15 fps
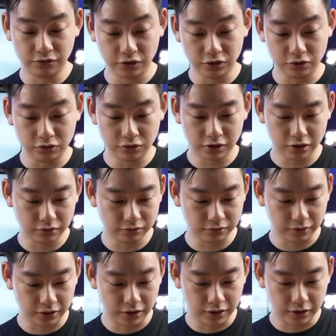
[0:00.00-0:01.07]
for you to look out.
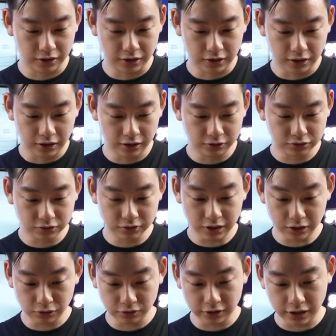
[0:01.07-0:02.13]
And also take
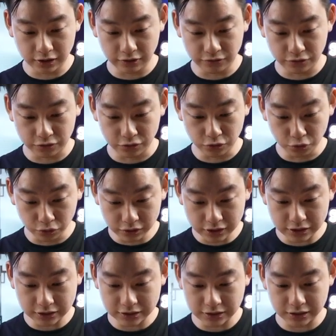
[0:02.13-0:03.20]
note that if you
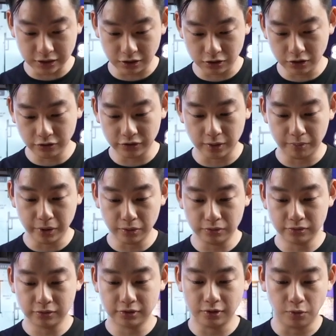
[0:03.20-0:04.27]
notice, a lot of the
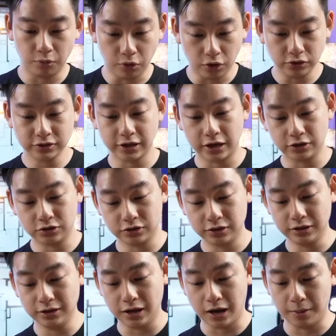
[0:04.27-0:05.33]
bedroom walls are
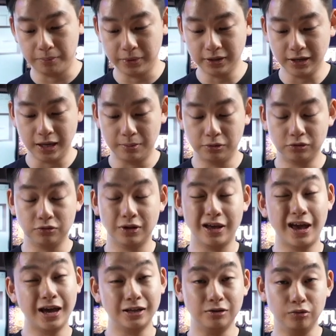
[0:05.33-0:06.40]
being able to like
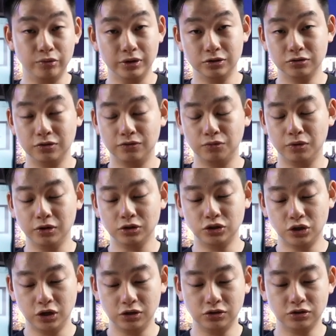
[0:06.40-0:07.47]
hack away. So if you want to
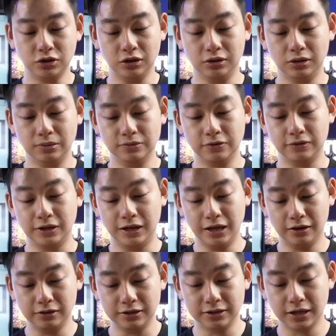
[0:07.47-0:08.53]
change in terms of the
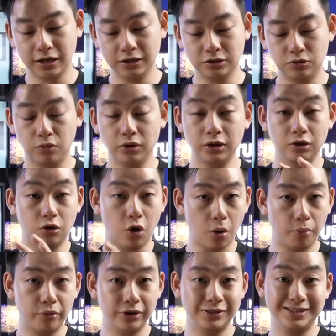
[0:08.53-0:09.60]
layout designs, you want to
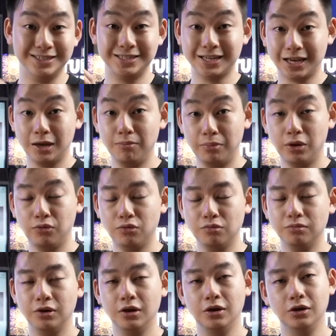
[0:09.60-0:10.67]
incorporate the second
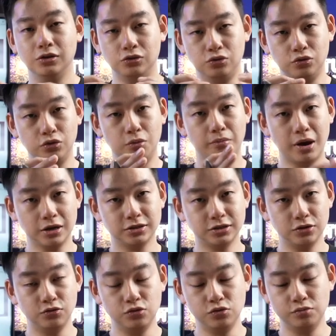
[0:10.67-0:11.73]
bedroom to your
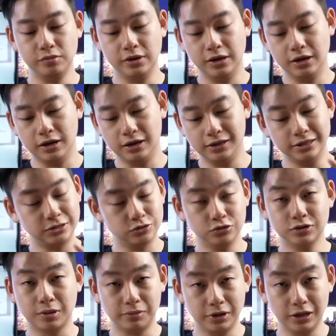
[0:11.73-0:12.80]
master room, that's also
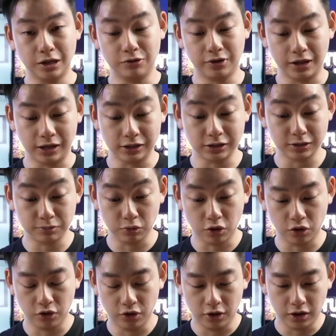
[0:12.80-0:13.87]
something that you can
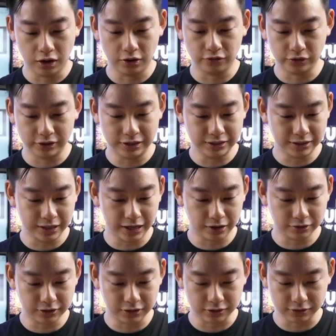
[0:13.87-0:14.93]
explore for these
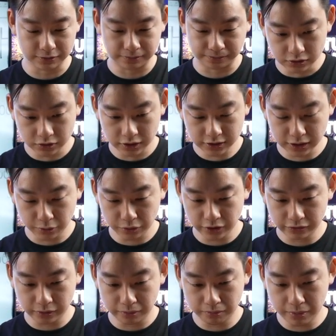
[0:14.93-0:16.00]
layouts here. So next up, we
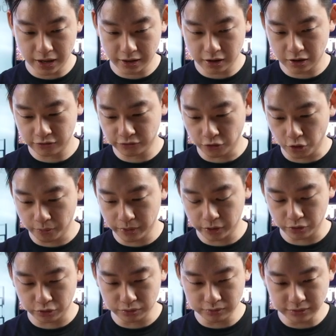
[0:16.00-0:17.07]
have the mega
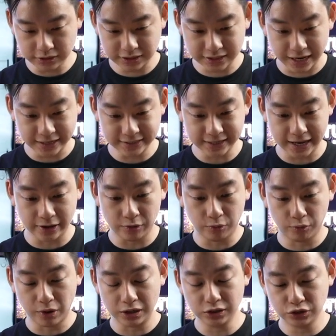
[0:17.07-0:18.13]
4-bedroom, sized at
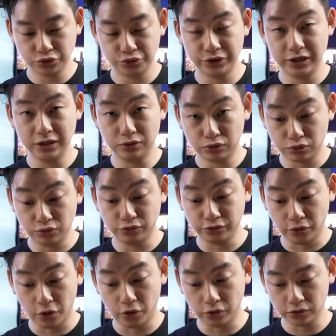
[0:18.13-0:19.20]

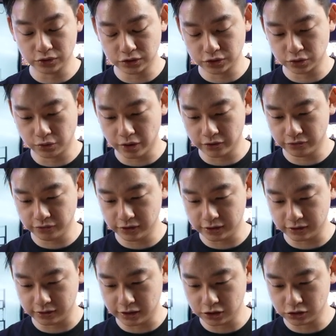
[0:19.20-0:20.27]
1324 square feet
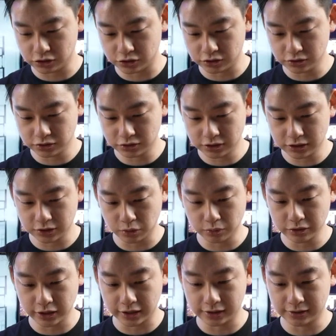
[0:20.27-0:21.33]
in nature. So this is
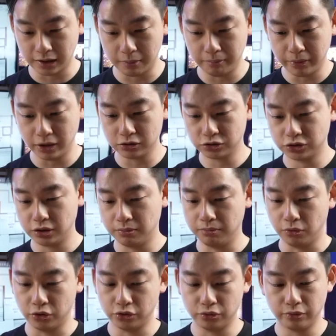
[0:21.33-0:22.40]
almost like a dumbbell shaped
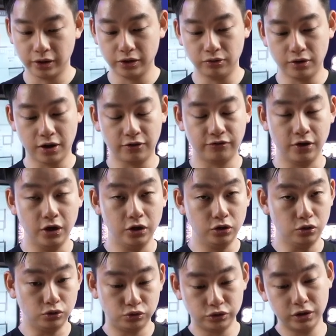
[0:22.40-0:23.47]
model where you have
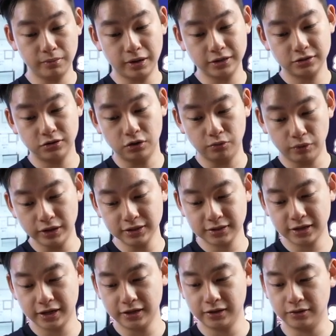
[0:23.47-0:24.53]
your junior master on one
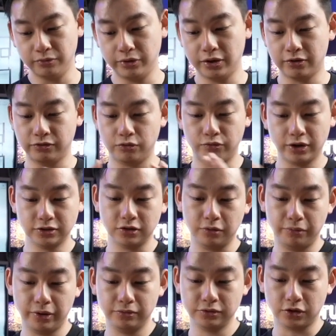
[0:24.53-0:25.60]
side, when you have the rest of the
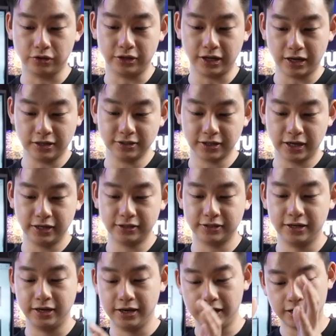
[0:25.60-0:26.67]
bedrooms on the other side,
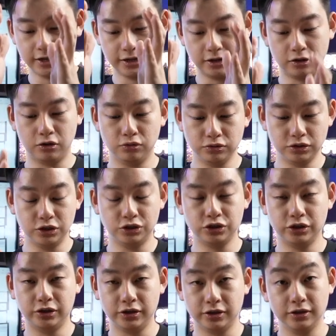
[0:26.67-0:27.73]
and an enclosed kitchen
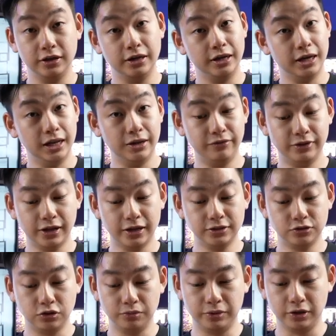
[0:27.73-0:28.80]
here. And living dining is
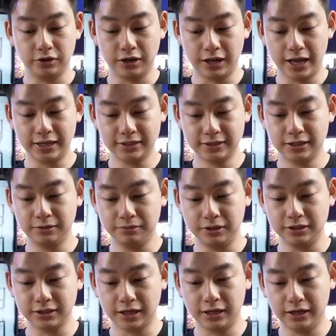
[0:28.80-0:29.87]
going to be on a landscape
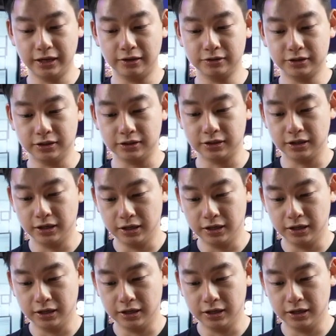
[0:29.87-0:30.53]
design layouts here.